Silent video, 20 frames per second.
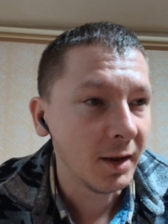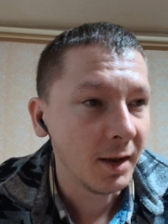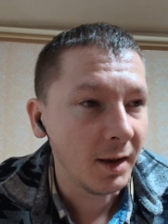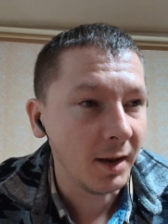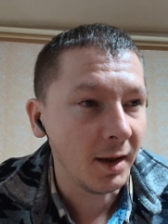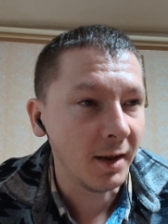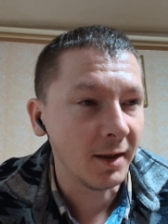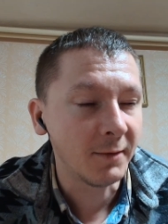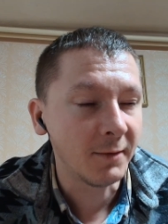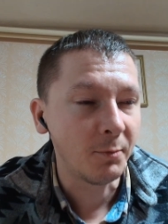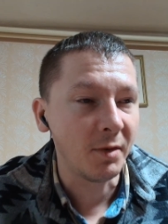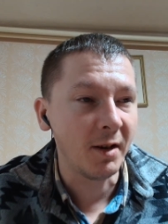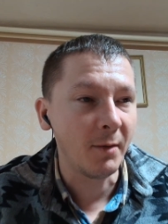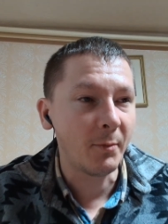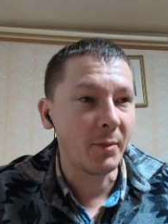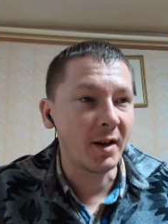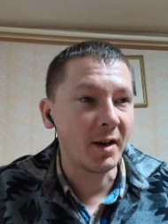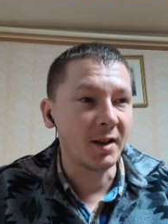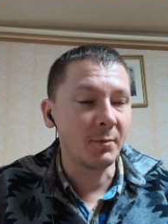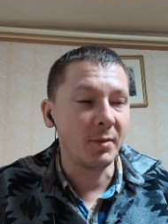is
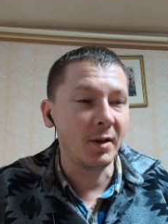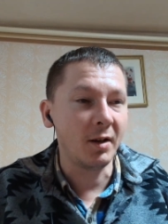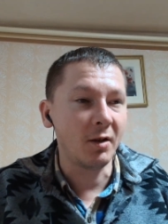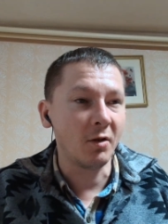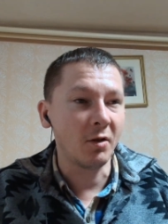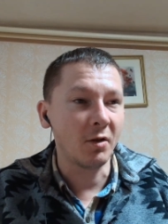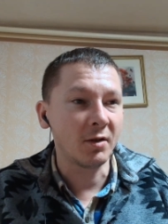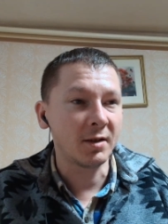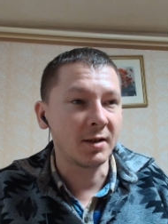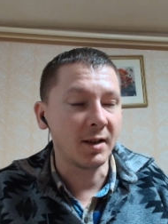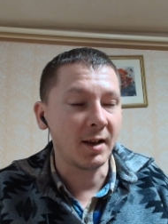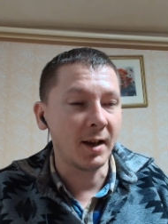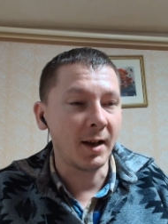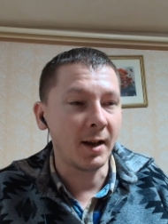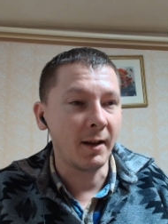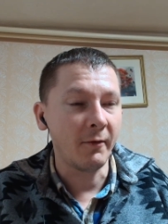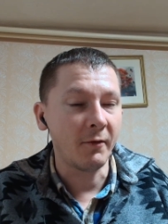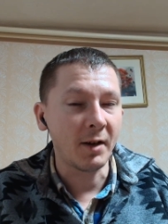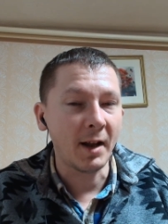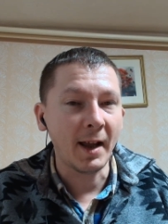prepared because
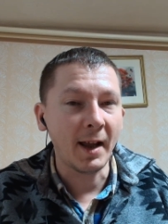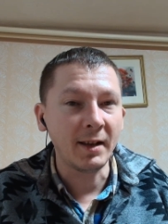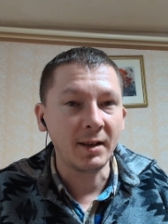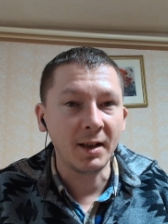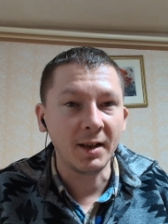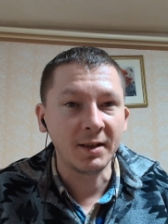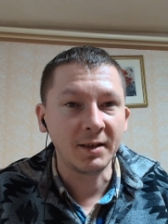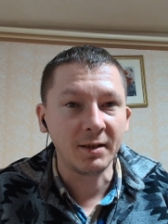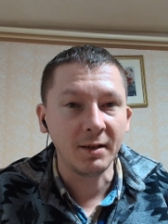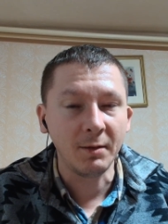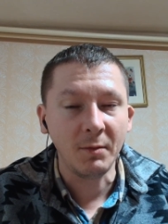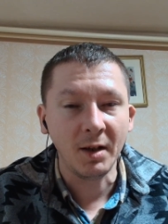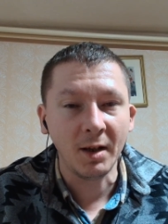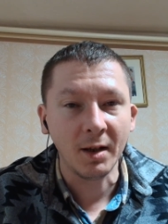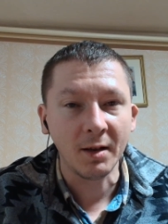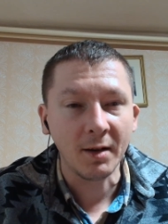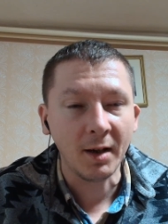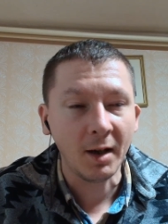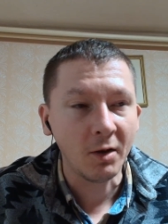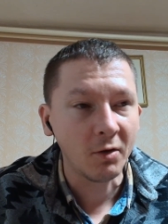I'm writing, streaming,
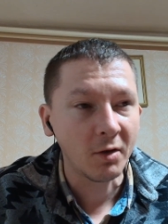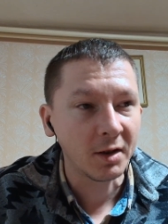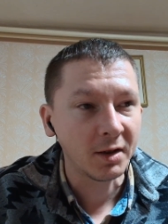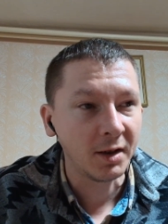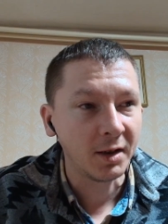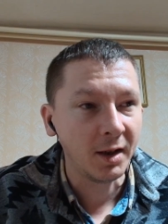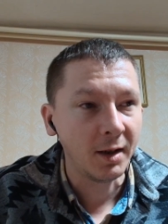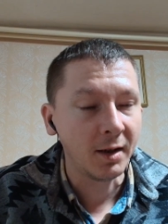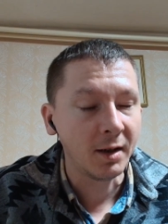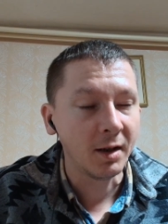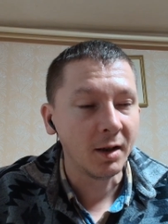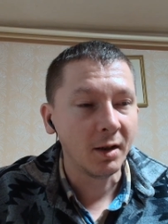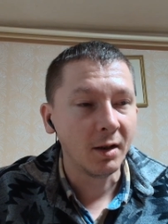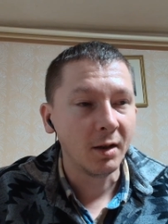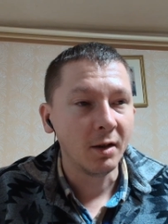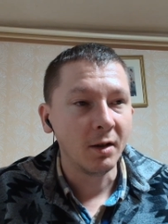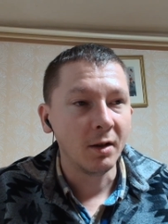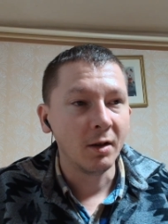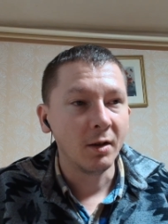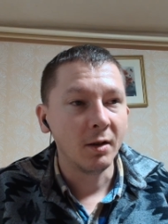and recording
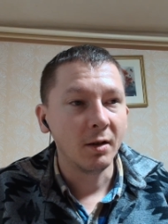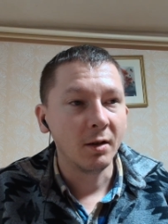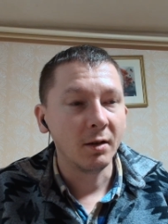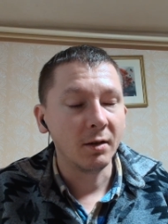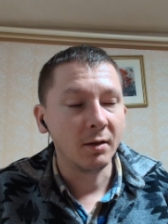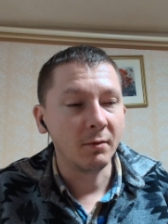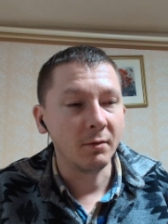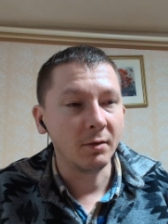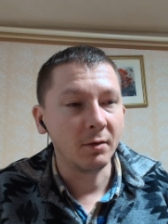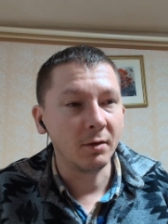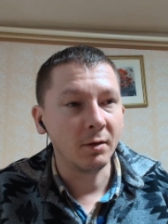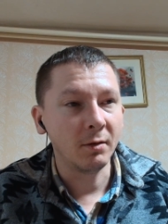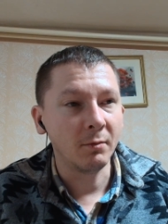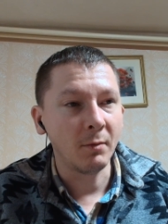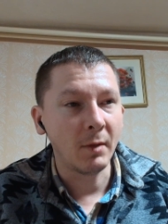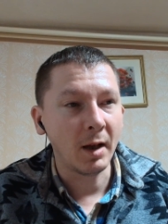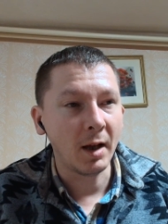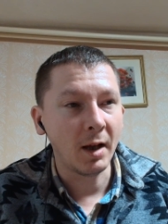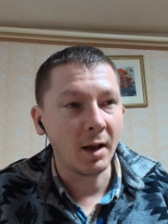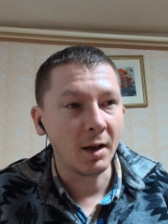
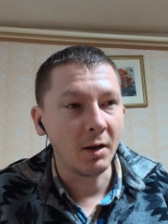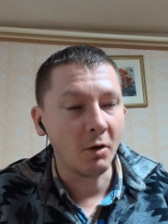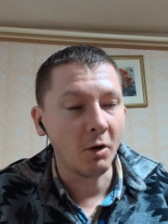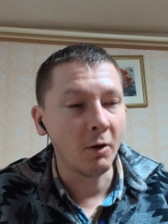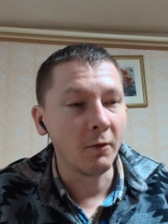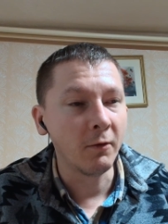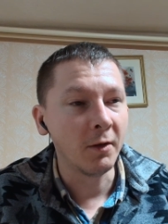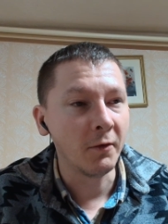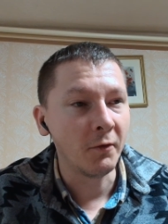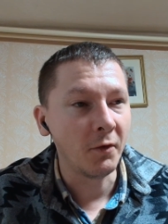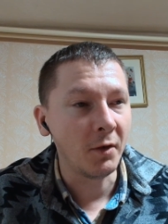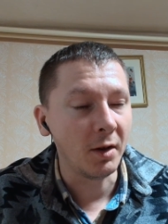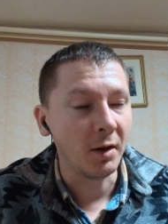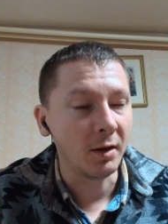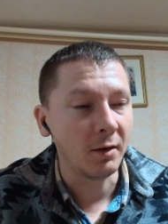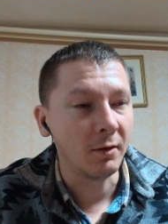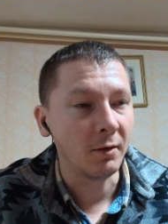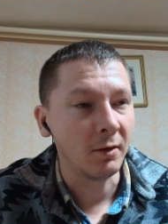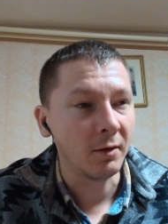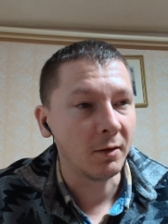my own
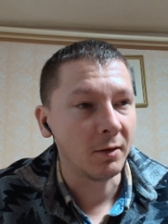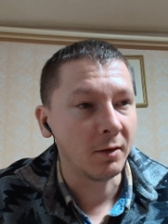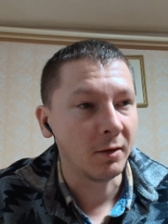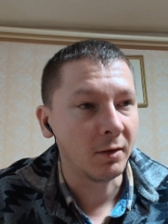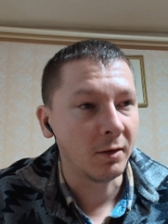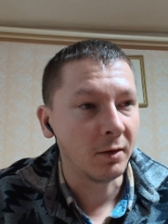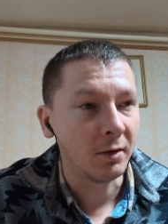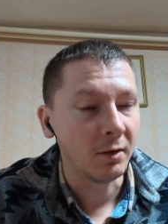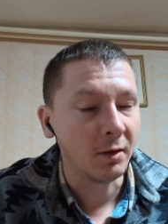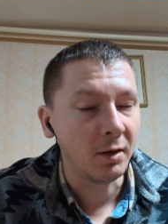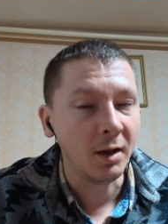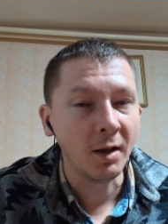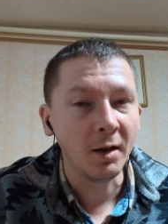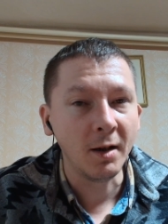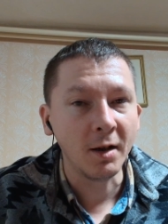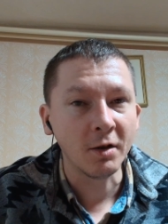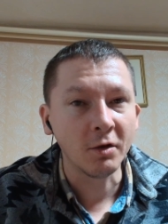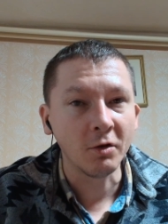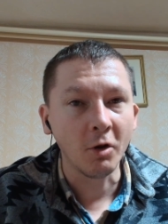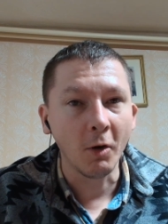
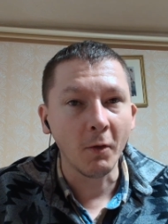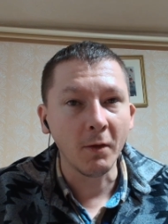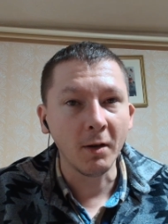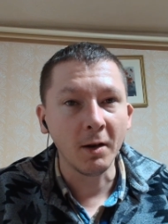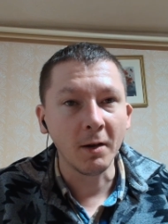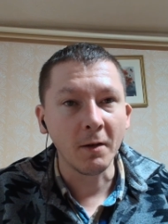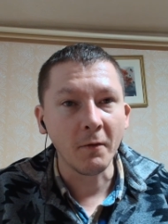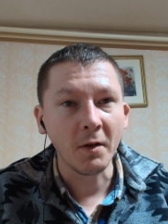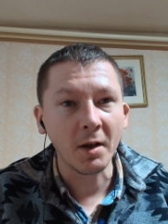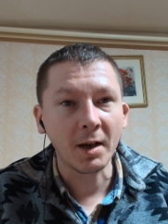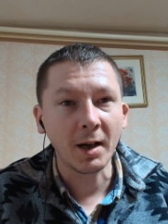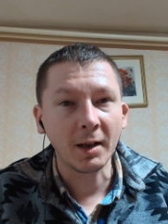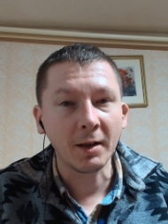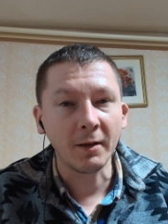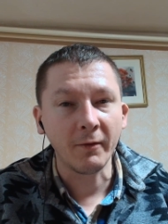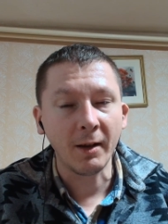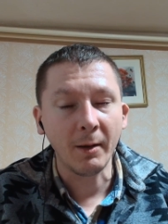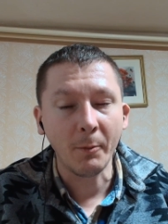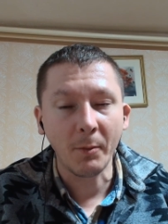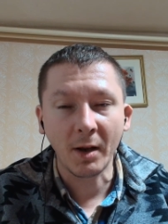English novel, Viera the
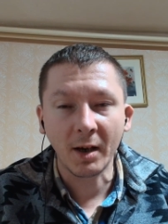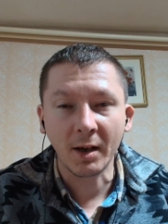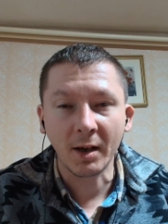Vampire